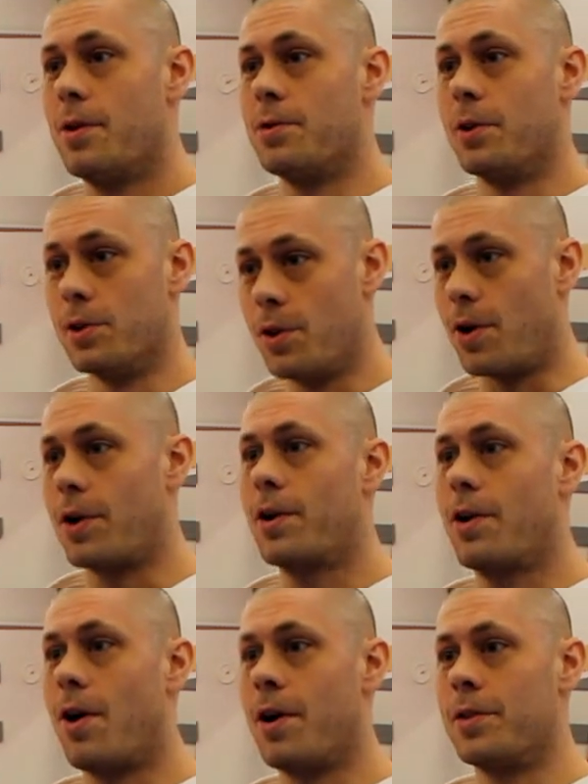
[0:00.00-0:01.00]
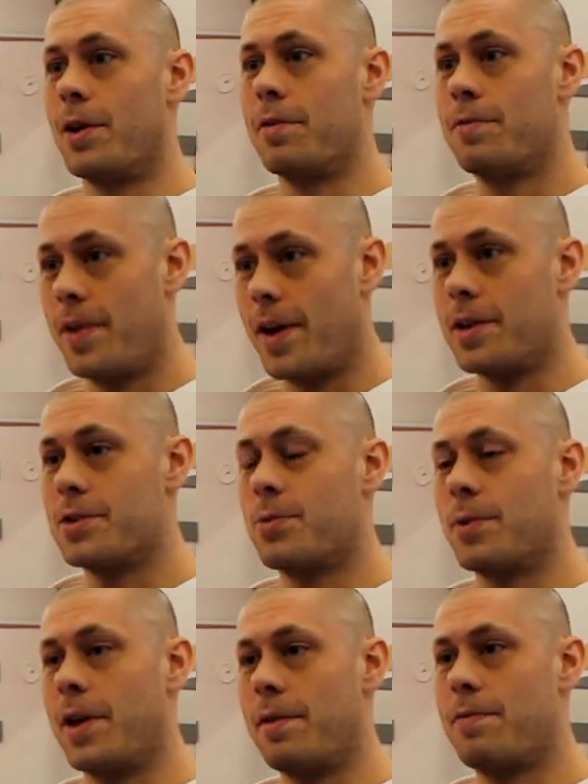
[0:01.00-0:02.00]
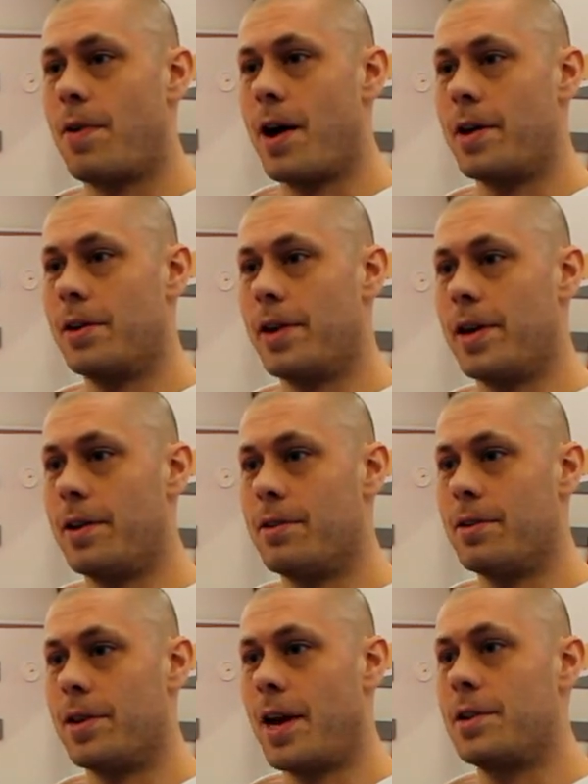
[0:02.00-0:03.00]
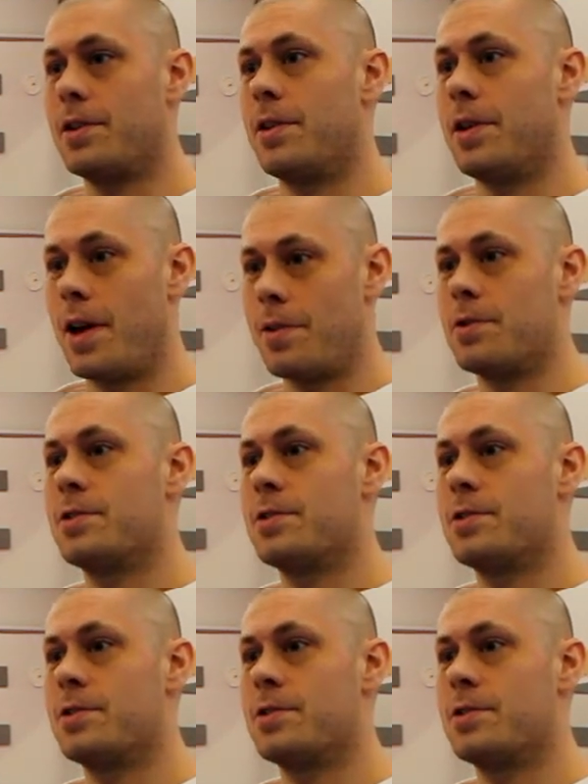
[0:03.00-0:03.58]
the look on their face when they finally get to the other